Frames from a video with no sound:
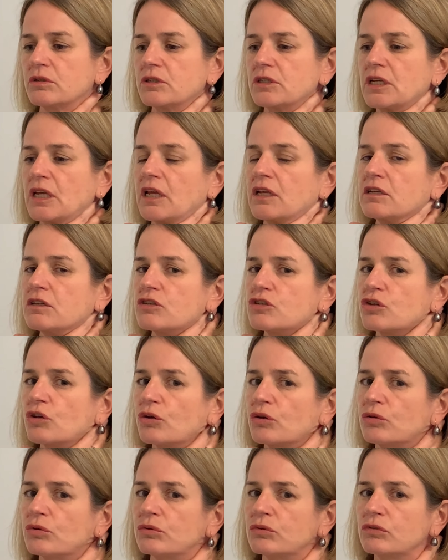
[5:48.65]
10
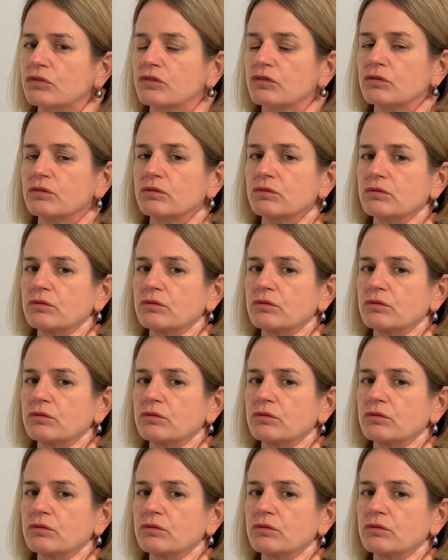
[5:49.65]
circles.